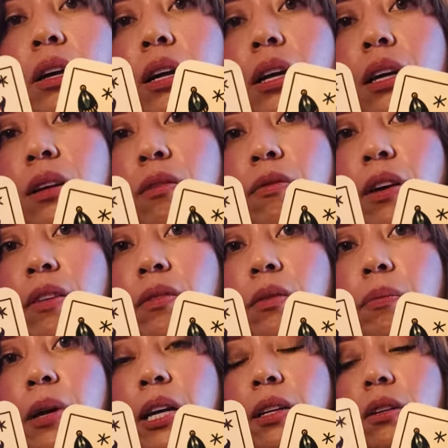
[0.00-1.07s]
in a Five
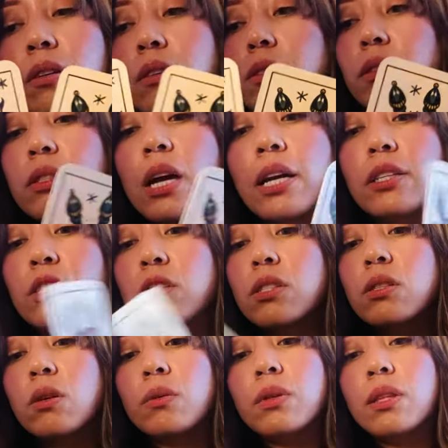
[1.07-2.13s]
of Pentacles. I
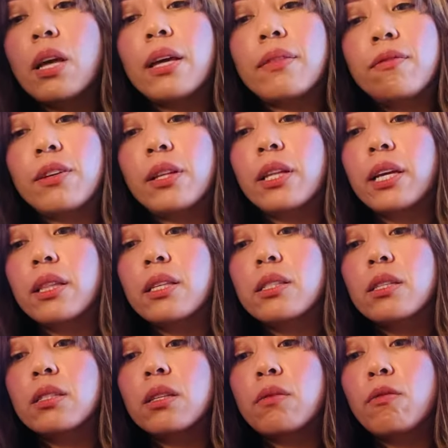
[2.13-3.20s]
feel like this
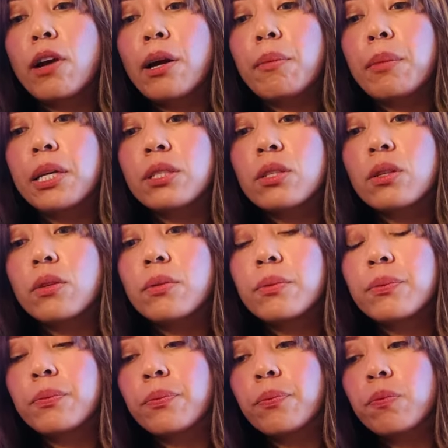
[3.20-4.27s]
is environmental.
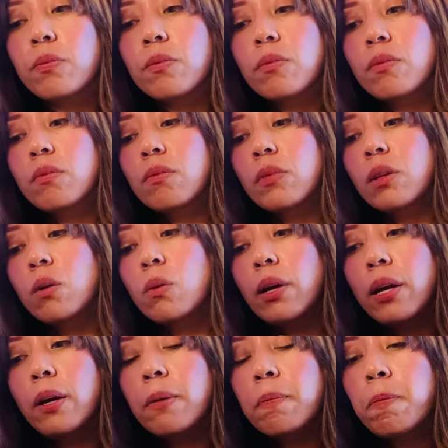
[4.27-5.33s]

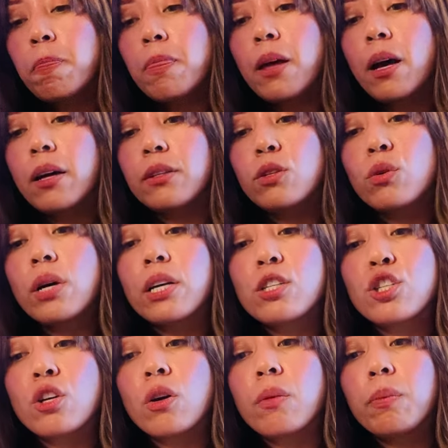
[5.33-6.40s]
Okay. You guys
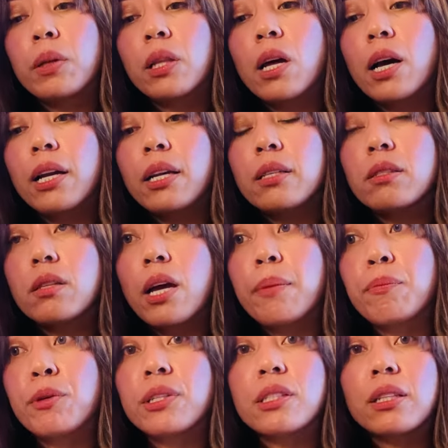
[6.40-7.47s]
show up a lot as
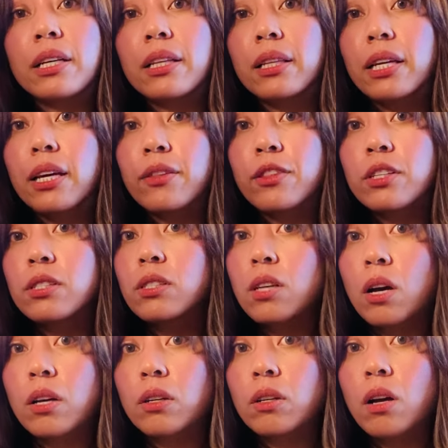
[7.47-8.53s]
Empress lately in the
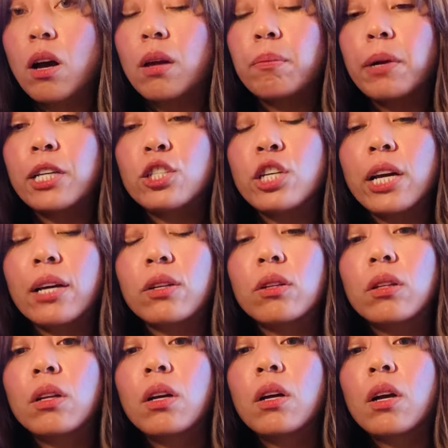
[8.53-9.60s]
Sun on my
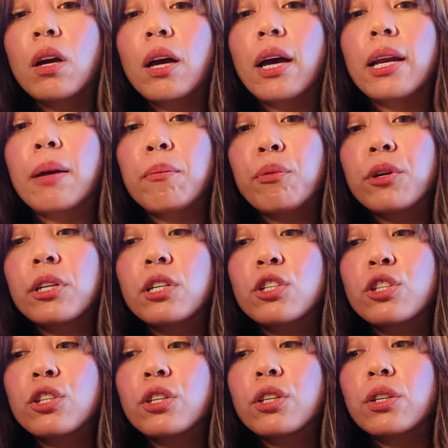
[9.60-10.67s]
channel. And I'm pretty
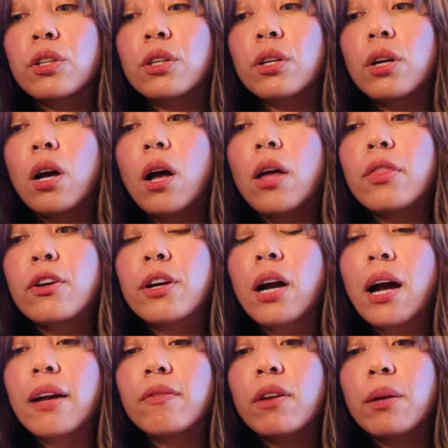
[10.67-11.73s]
sure other
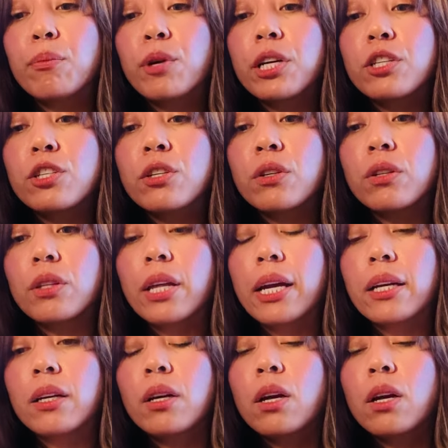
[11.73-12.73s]
high vibrational like